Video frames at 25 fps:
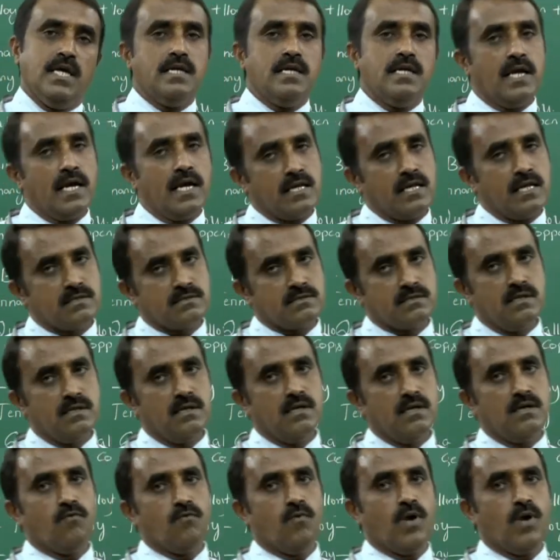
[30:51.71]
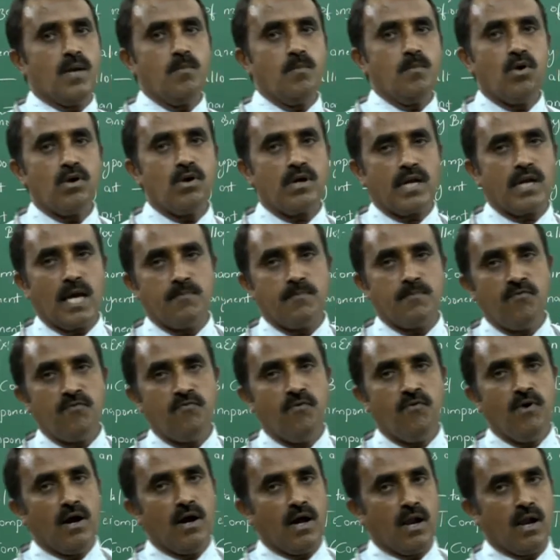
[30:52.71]
That is one more type of
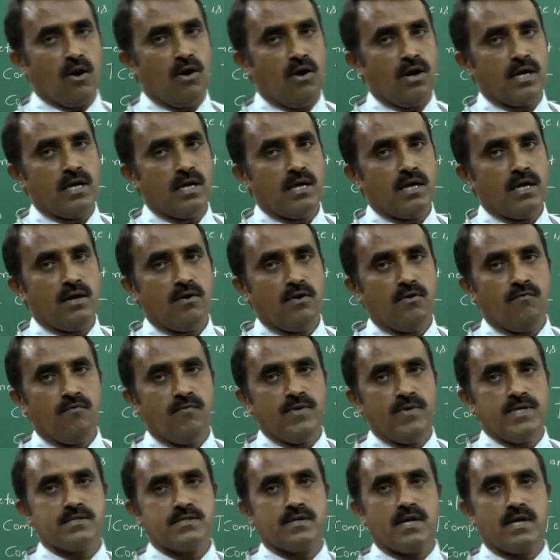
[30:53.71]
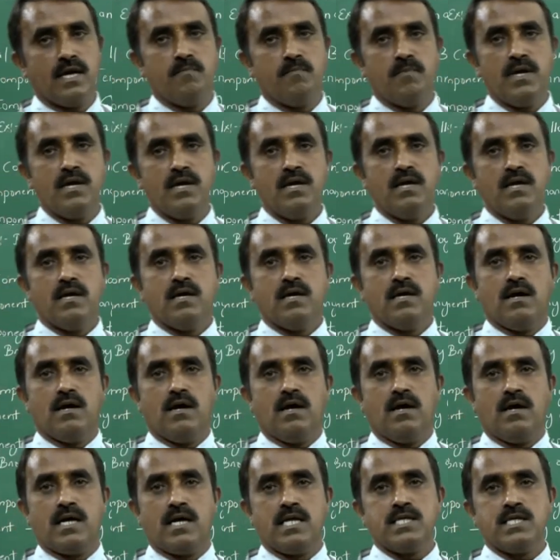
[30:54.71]
alloy which can be
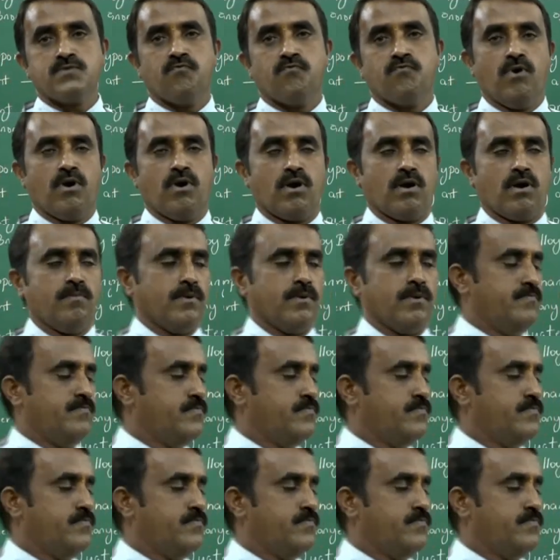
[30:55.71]
formed.